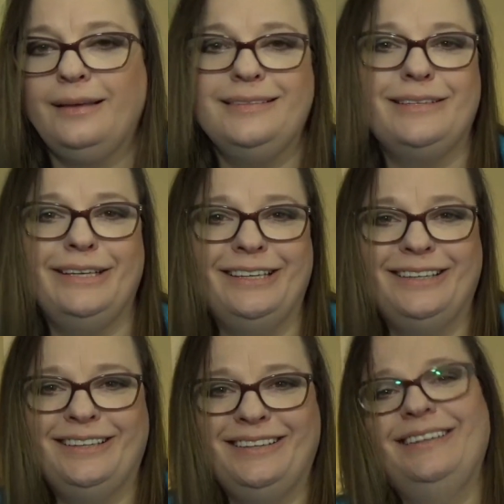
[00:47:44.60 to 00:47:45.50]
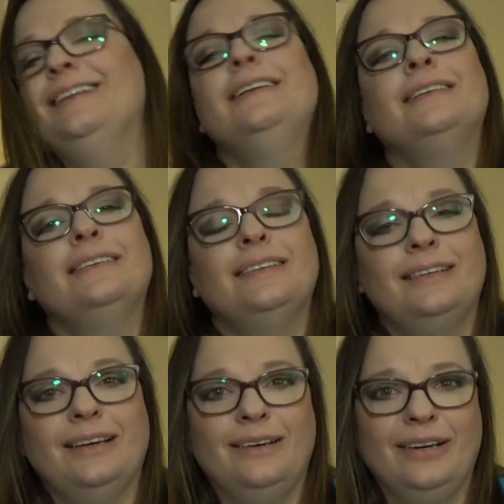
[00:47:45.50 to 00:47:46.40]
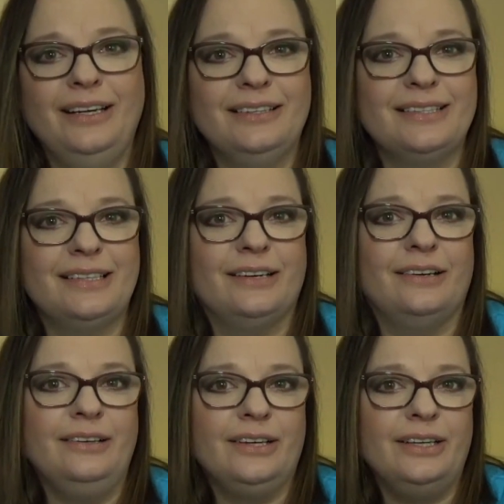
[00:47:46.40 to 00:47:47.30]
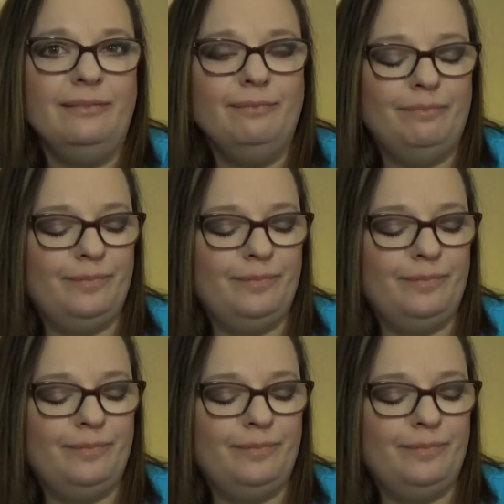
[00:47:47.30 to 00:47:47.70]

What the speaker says: Excellent. All right, so you're all good.